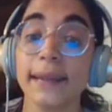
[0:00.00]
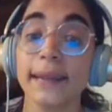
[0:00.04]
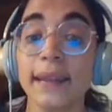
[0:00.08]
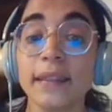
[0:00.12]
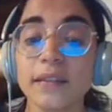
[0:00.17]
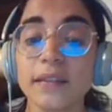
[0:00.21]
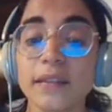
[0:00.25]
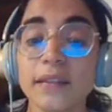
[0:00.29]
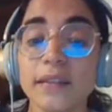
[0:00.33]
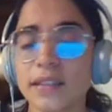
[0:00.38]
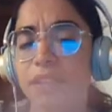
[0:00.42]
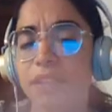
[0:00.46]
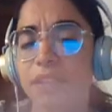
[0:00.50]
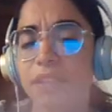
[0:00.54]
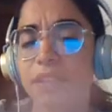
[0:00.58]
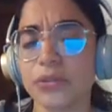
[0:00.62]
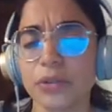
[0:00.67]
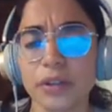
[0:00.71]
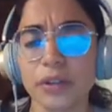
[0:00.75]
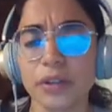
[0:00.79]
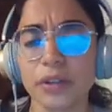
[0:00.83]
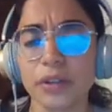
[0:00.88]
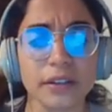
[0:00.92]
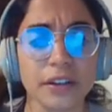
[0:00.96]
and in this
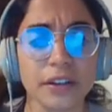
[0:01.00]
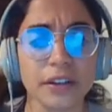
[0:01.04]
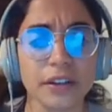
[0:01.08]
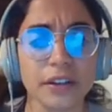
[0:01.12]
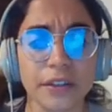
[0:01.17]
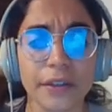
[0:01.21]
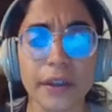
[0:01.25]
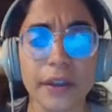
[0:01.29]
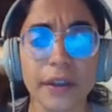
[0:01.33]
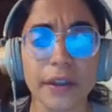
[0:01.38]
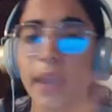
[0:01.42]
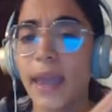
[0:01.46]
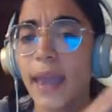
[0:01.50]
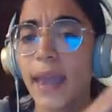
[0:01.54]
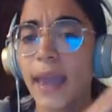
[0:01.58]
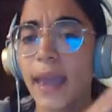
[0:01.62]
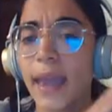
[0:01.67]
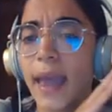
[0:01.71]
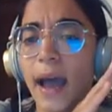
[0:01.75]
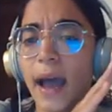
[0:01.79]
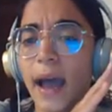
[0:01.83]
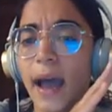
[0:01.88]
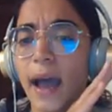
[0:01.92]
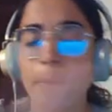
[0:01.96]
case you're not gonna think
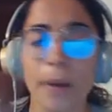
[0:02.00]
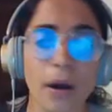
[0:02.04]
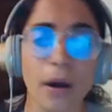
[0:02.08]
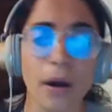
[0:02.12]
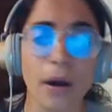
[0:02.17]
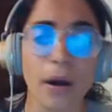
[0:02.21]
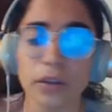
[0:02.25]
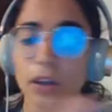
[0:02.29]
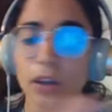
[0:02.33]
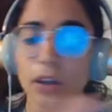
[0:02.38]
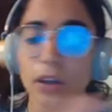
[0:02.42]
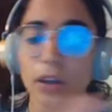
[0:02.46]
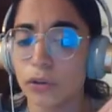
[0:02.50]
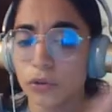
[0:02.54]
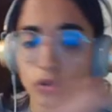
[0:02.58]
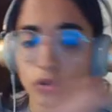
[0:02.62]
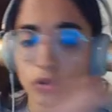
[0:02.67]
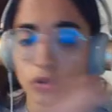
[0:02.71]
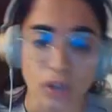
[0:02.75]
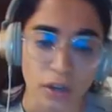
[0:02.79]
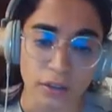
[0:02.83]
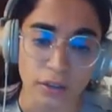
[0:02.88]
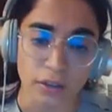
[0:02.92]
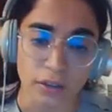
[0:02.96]
about
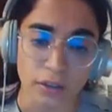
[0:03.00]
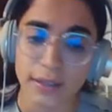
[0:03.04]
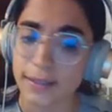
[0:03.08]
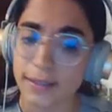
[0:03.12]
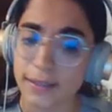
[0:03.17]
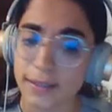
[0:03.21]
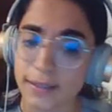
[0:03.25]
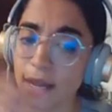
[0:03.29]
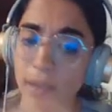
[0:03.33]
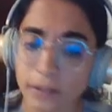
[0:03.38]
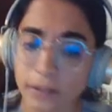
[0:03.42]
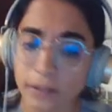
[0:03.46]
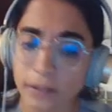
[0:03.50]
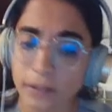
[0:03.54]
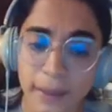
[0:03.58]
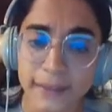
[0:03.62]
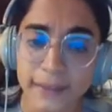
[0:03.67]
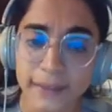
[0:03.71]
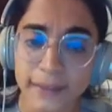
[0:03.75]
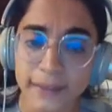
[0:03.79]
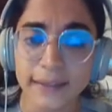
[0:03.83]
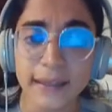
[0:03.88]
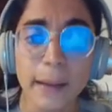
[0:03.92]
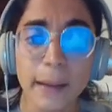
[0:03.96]
the sign. It's
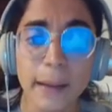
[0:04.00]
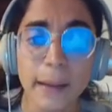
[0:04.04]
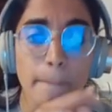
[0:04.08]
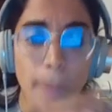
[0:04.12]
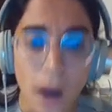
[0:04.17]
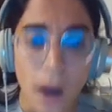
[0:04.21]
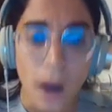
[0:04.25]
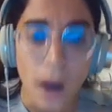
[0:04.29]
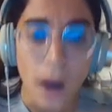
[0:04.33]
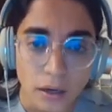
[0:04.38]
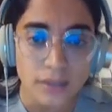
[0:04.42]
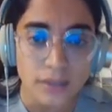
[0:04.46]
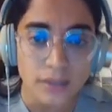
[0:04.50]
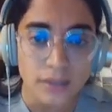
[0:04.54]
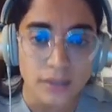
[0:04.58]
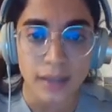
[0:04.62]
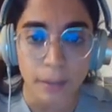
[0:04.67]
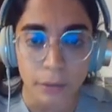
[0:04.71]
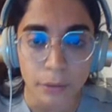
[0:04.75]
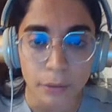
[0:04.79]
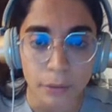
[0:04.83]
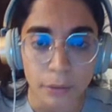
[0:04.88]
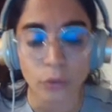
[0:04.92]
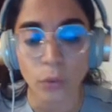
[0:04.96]
automatically minus
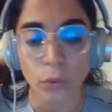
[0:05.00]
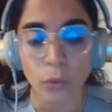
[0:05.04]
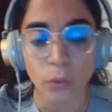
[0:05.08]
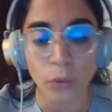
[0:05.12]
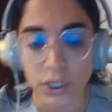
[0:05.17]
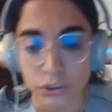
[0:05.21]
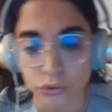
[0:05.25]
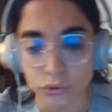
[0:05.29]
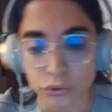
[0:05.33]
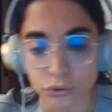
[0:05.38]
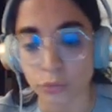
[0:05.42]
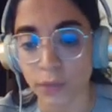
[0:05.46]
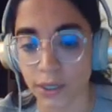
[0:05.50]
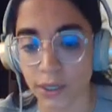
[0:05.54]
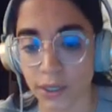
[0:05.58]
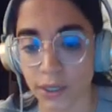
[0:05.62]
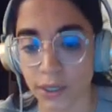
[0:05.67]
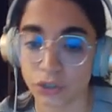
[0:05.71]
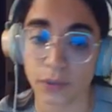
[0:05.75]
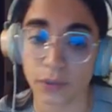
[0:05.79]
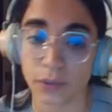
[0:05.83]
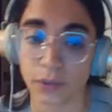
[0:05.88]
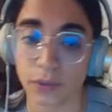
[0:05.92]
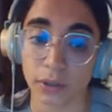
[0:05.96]
WY2
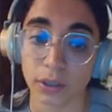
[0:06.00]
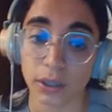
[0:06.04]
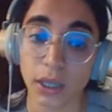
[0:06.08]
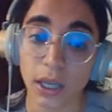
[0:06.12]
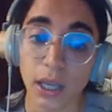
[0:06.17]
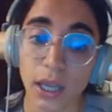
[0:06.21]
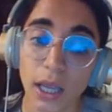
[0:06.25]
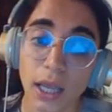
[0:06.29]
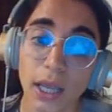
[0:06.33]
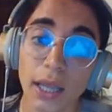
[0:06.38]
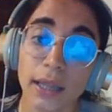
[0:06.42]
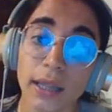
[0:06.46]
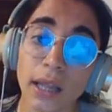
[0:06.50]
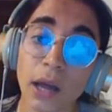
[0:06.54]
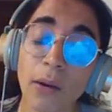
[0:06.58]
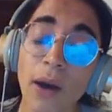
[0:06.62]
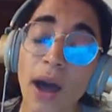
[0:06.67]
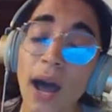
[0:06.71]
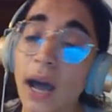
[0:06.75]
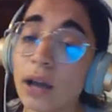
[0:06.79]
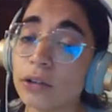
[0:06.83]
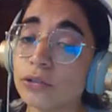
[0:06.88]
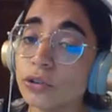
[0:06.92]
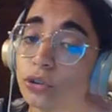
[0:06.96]
minus Y1.
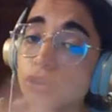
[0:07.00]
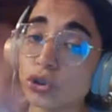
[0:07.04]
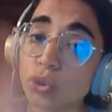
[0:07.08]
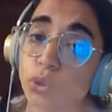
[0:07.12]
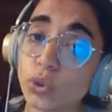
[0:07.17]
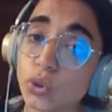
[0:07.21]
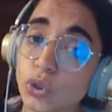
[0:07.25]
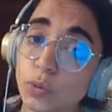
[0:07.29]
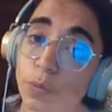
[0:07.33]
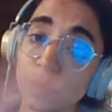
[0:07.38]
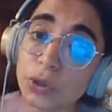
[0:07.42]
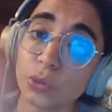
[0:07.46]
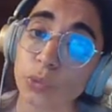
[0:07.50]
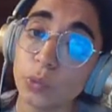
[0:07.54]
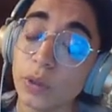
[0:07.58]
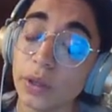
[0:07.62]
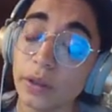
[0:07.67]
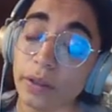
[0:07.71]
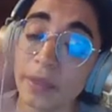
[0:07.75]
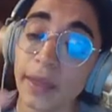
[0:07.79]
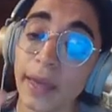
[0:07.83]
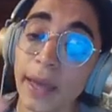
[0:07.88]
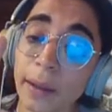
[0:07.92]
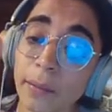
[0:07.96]
Now, how to choose
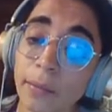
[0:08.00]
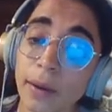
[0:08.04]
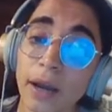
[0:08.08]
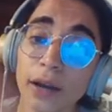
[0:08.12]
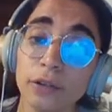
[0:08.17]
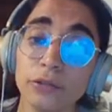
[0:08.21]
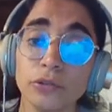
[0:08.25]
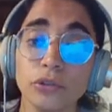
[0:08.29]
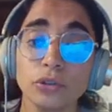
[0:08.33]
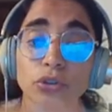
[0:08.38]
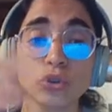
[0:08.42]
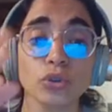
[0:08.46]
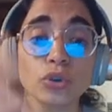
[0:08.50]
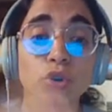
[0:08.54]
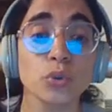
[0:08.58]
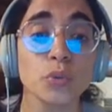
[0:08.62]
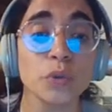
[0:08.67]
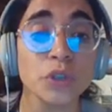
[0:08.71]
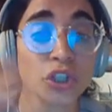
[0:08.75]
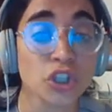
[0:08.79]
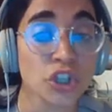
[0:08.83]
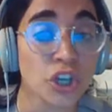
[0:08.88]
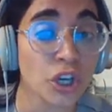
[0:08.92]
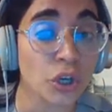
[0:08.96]
between them, how to
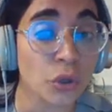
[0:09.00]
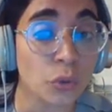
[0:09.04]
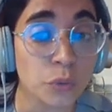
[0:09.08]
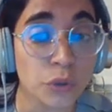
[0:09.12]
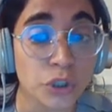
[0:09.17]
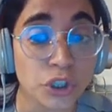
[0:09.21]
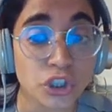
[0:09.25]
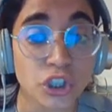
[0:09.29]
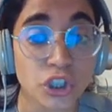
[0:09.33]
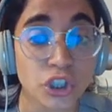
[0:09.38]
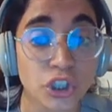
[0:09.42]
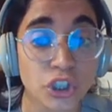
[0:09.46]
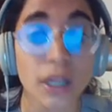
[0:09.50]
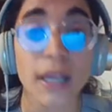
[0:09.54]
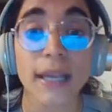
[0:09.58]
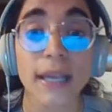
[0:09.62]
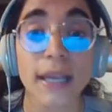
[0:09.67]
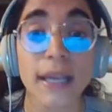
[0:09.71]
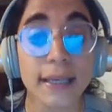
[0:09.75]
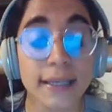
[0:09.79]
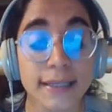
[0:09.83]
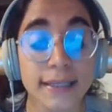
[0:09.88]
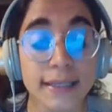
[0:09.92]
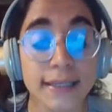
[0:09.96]
choose which equation
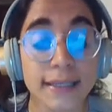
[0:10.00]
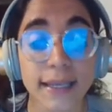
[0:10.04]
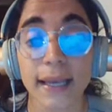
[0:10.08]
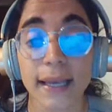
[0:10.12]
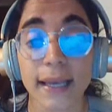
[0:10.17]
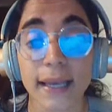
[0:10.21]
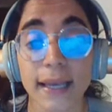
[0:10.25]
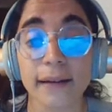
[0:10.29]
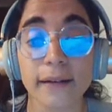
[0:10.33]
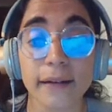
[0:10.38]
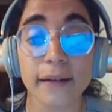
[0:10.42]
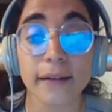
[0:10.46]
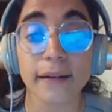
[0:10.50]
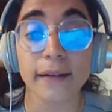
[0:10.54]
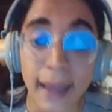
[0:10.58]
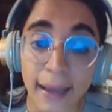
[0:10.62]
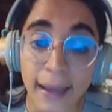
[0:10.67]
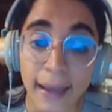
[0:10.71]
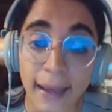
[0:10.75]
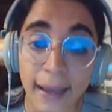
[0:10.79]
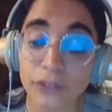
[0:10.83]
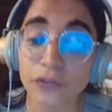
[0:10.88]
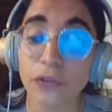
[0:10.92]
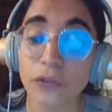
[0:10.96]
is
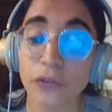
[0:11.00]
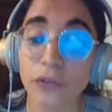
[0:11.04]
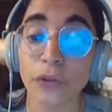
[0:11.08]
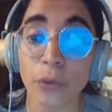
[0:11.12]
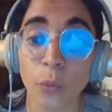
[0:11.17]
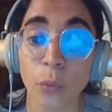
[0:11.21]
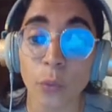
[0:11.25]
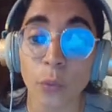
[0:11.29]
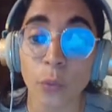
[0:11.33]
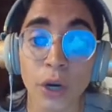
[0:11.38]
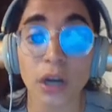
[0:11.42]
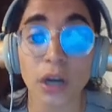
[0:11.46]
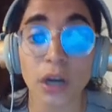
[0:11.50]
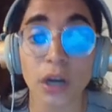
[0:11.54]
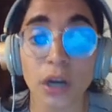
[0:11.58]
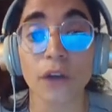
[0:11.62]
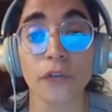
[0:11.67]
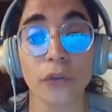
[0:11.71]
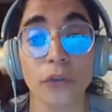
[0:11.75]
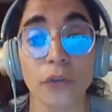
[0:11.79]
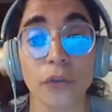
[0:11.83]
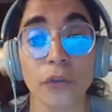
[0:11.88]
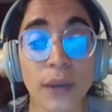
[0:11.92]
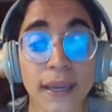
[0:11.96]
correct for the work
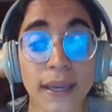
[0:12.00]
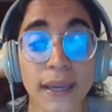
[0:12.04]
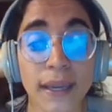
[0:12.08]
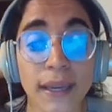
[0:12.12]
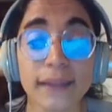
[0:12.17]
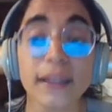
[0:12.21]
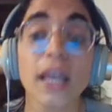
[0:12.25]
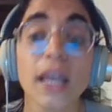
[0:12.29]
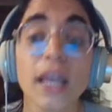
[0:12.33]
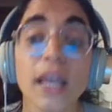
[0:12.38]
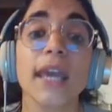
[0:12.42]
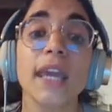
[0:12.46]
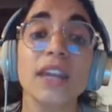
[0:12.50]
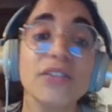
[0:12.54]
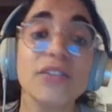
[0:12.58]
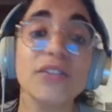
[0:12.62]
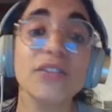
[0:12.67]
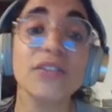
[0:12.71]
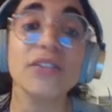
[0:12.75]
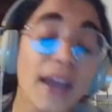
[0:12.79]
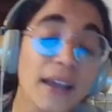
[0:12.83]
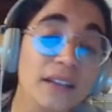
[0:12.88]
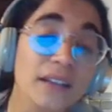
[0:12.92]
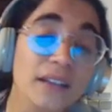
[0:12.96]
of the weight?
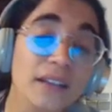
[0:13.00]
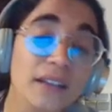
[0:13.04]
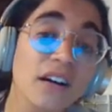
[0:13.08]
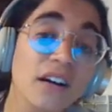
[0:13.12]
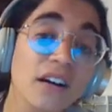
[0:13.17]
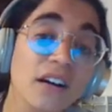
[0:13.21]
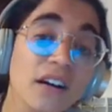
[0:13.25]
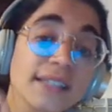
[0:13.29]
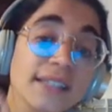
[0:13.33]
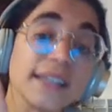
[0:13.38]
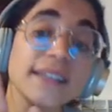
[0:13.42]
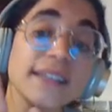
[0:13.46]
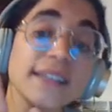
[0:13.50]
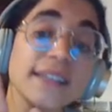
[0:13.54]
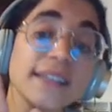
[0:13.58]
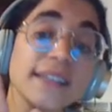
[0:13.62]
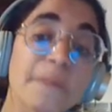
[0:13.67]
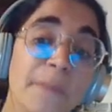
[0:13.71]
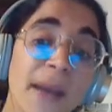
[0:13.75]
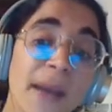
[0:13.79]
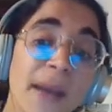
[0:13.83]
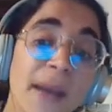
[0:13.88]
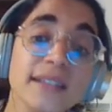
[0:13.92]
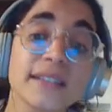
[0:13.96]
In fact, guys, it
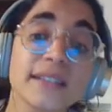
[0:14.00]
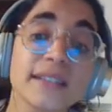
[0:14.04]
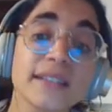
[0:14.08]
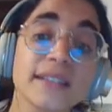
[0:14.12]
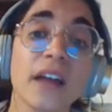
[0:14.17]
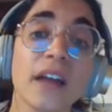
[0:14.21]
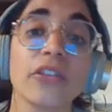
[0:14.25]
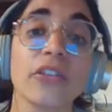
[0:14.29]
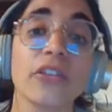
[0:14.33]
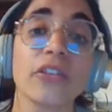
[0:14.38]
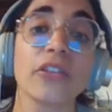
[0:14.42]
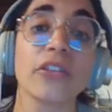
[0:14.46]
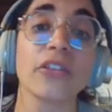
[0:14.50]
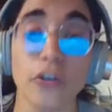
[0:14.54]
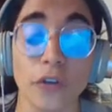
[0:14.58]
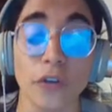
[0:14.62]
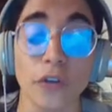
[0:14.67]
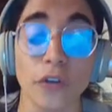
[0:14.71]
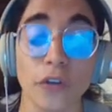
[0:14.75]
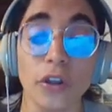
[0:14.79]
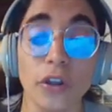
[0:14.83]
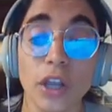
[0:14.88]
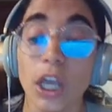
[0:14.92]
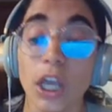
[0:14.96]
depends on the
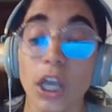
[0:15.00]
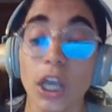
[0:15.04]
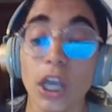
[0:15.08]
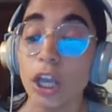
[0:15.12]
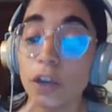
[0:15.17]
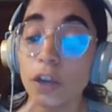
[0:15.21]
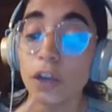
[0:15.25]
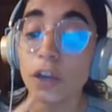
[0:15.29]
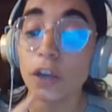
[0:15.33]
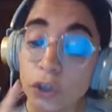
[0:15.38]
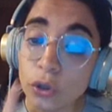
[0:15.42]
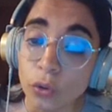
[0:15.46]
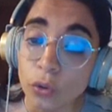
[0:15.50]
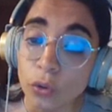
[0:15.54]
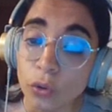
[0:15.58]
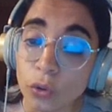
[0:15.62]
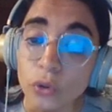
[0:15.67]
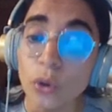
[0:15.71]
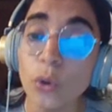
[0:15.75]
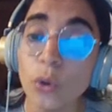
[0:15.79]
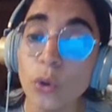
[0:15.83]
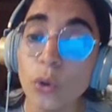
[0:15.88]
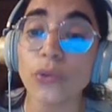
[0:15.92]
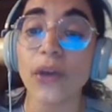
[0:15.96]
given. If you
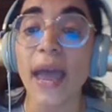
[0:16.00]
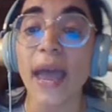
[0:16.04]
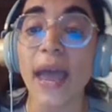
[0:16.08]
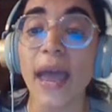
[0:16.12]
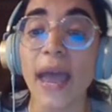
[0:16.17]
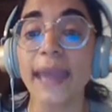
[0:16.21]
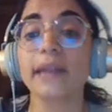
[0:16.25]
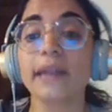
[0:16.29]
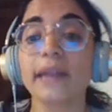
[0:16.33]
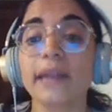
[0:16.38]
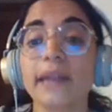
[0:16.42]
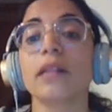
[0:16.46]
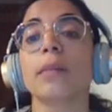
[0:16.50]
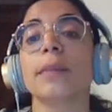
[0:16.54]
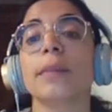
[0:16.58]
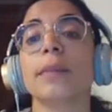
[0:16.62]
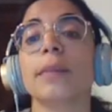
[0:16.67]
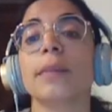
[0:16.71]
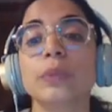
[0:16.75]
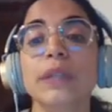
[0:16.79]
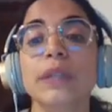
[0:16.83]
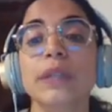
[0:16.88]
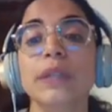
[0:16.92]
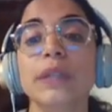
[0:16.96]
know the angle
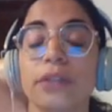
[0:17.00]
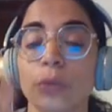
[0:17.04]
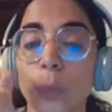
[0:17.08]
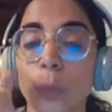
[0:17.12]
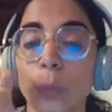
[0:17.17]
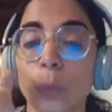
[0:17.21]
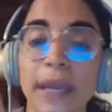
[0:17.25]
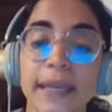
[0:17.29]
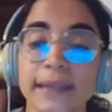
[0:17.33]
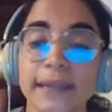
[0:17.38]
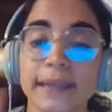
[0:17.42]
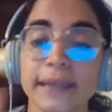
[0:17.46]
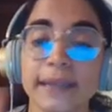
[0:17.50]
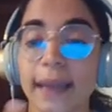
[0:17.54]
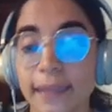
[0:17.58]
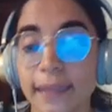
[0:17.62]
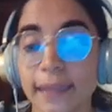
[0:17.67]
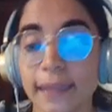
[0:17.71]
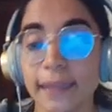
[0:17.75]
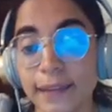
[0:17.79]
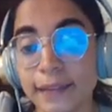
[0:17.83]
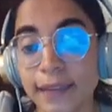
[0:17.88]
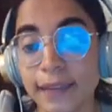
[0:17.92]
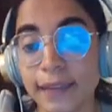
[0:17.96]
between the weight
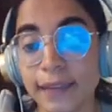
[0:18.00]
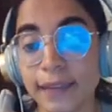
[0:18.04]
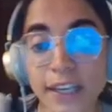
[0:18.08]
and the